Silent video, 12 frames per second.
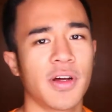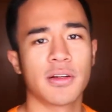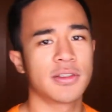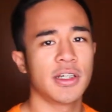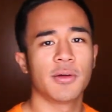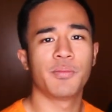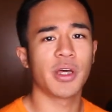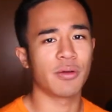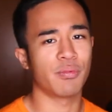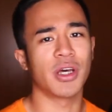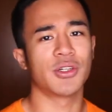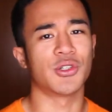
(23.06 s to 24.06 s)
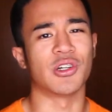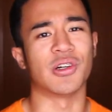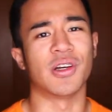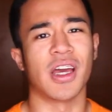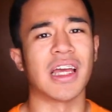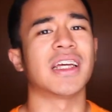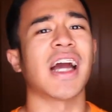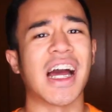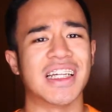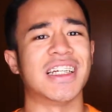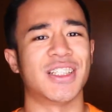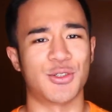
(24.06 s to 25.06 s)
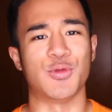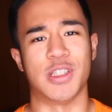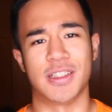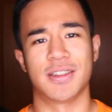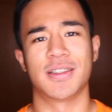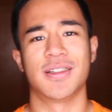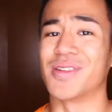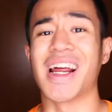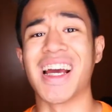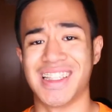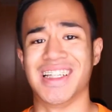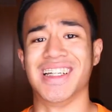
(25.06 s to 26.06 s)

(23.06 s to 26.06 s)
fail to see the big picture in Kanye's tweets. But I